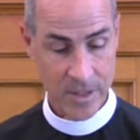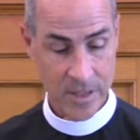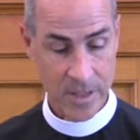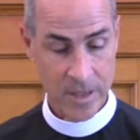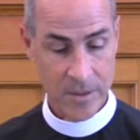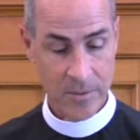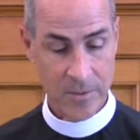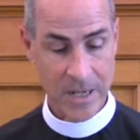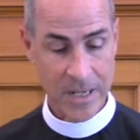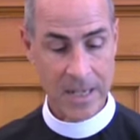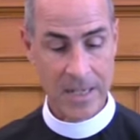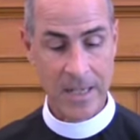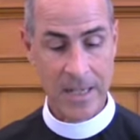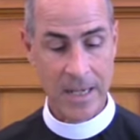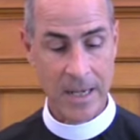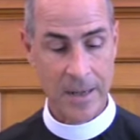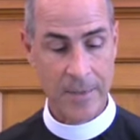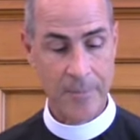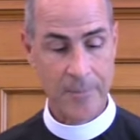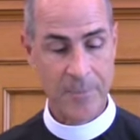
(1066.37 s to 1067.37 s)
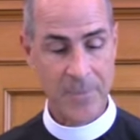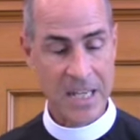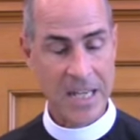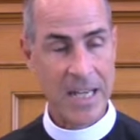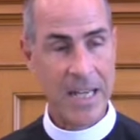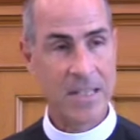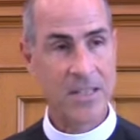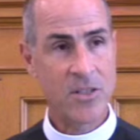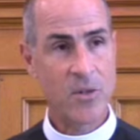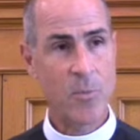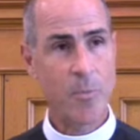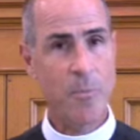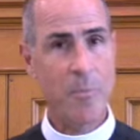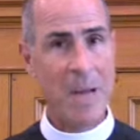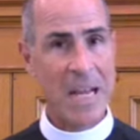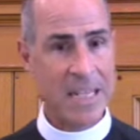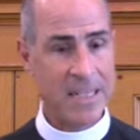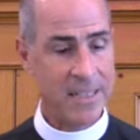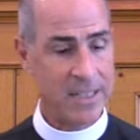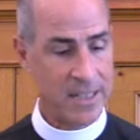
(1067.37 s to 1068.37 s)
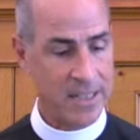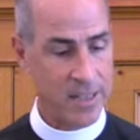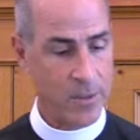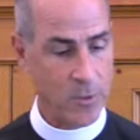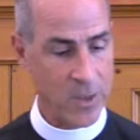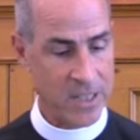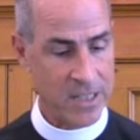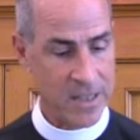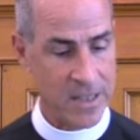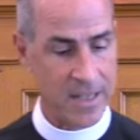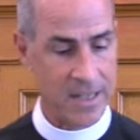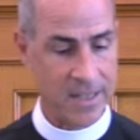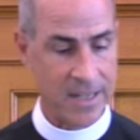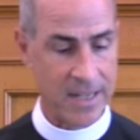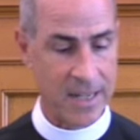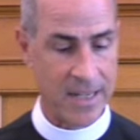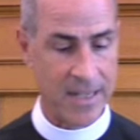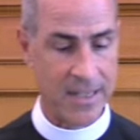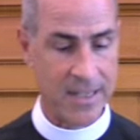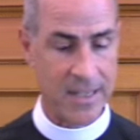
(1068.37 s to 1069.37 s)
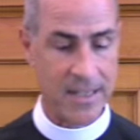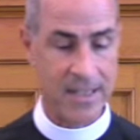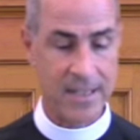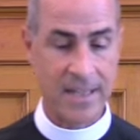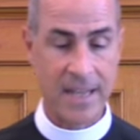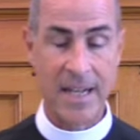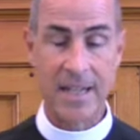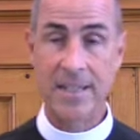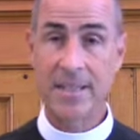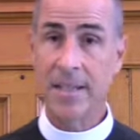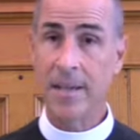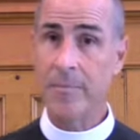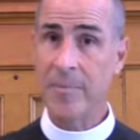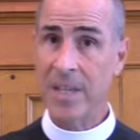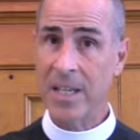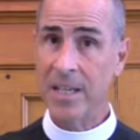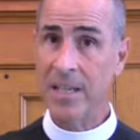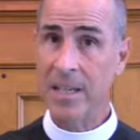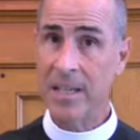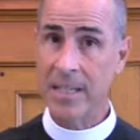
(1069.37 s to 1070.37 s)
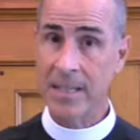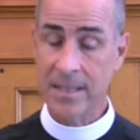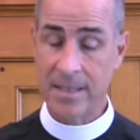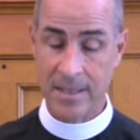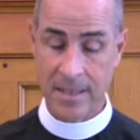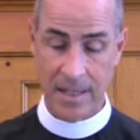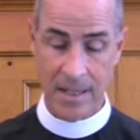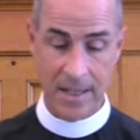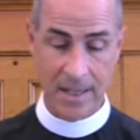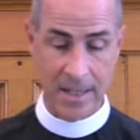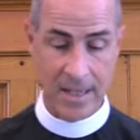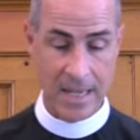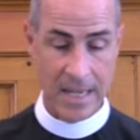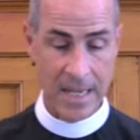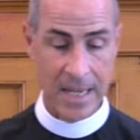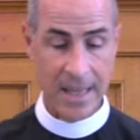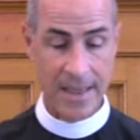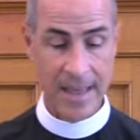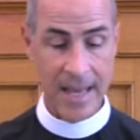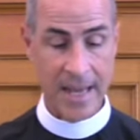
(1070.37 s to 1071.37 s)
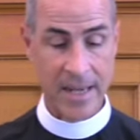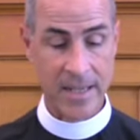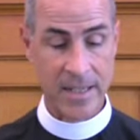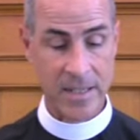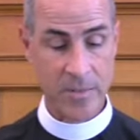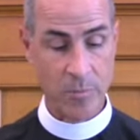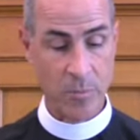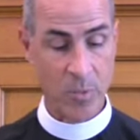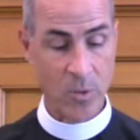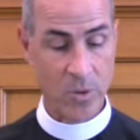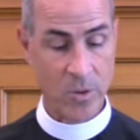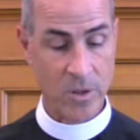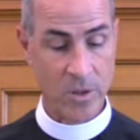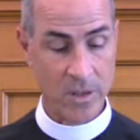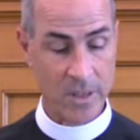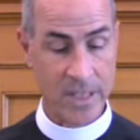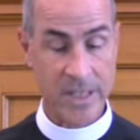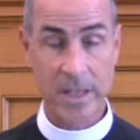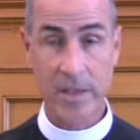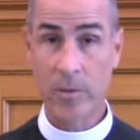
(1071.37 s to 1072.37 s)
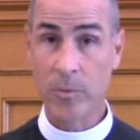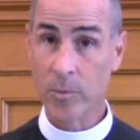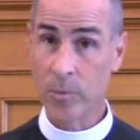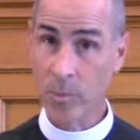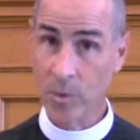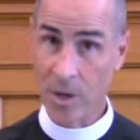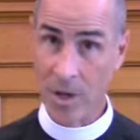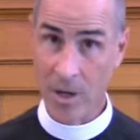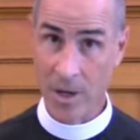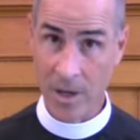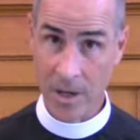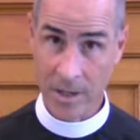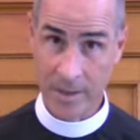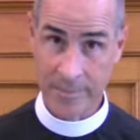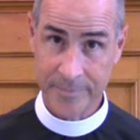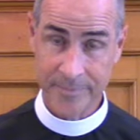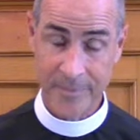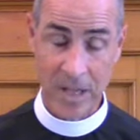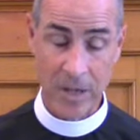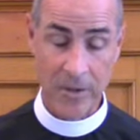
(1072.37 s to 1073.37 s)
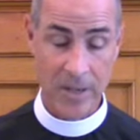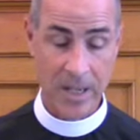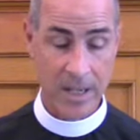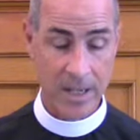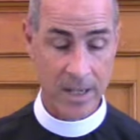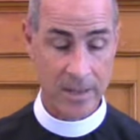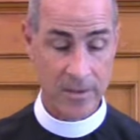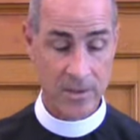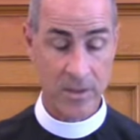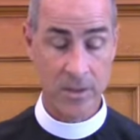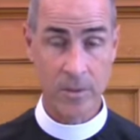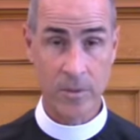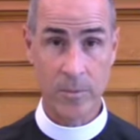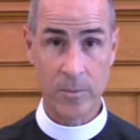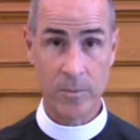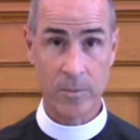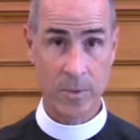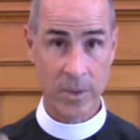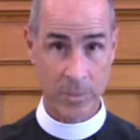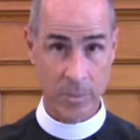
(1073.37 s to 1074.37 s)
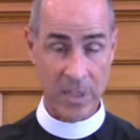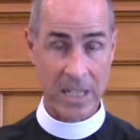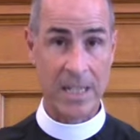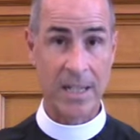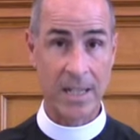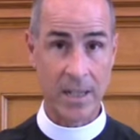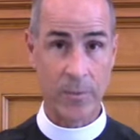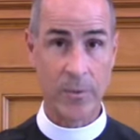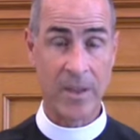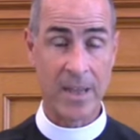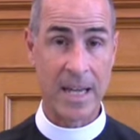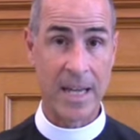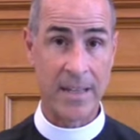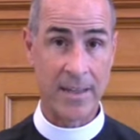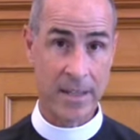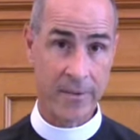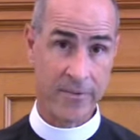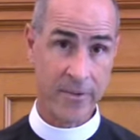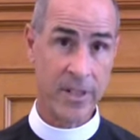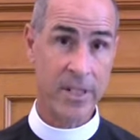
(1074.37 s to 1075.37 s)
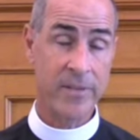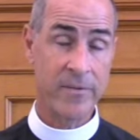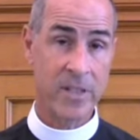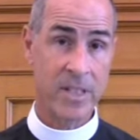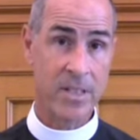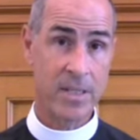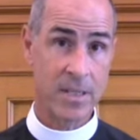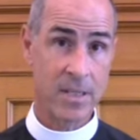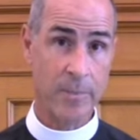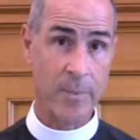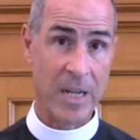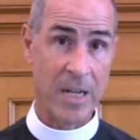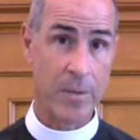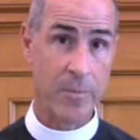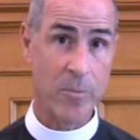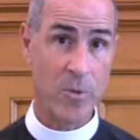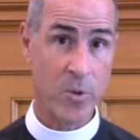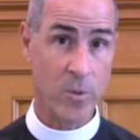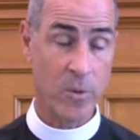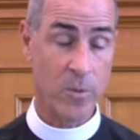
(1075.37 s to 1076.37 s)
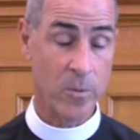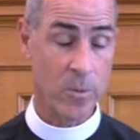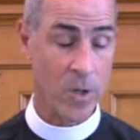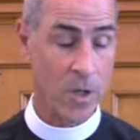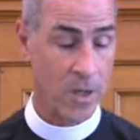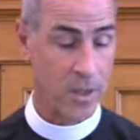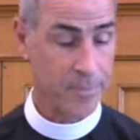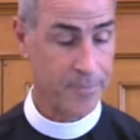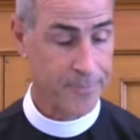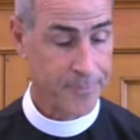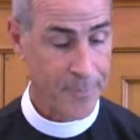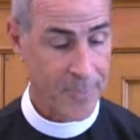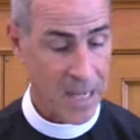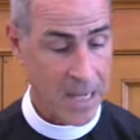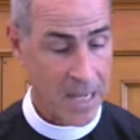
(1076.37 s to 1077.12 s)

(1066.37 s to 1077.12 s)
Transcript: right? And so basically what this says is that something is done that is morally wrong, okay? So we're beginning with that forgiveness is about a moral wrong.